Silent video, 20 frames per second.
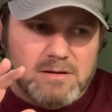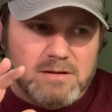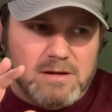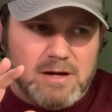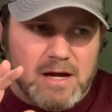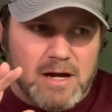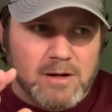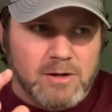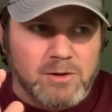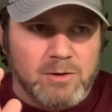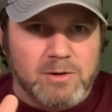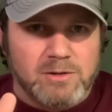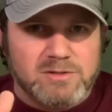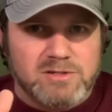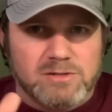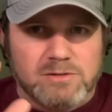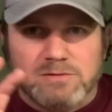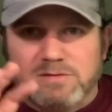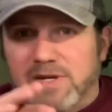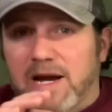I'm going
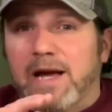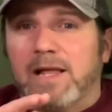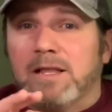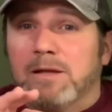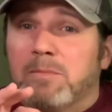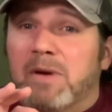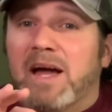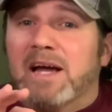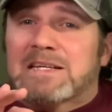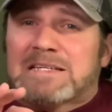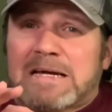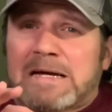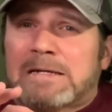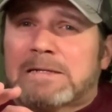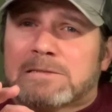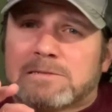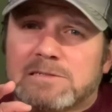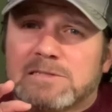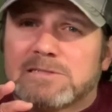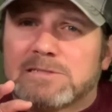to dial it back
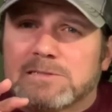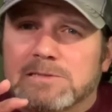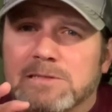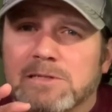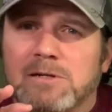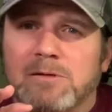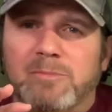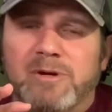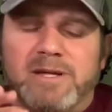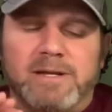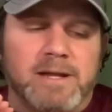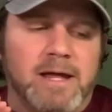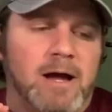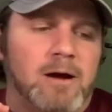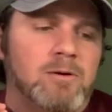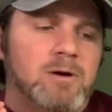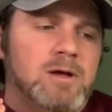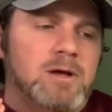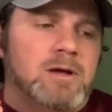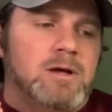down just a little bit
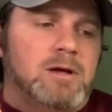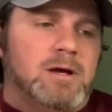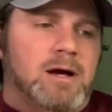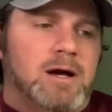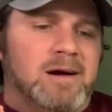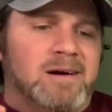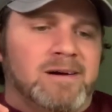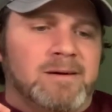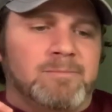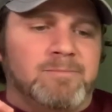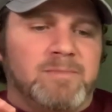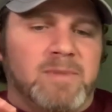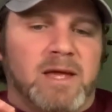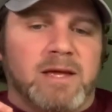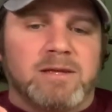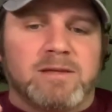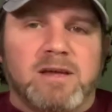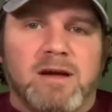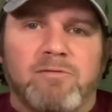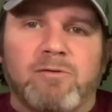now um,
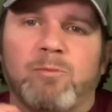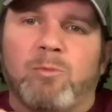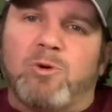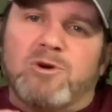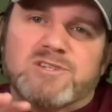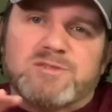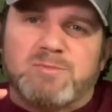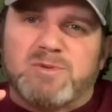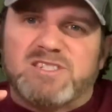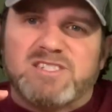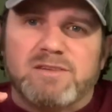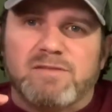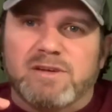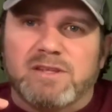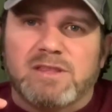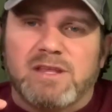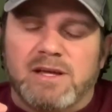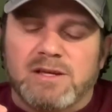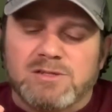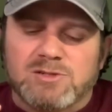and cover more specific
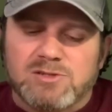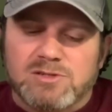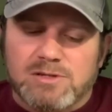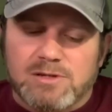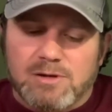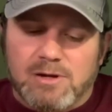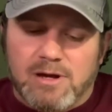things.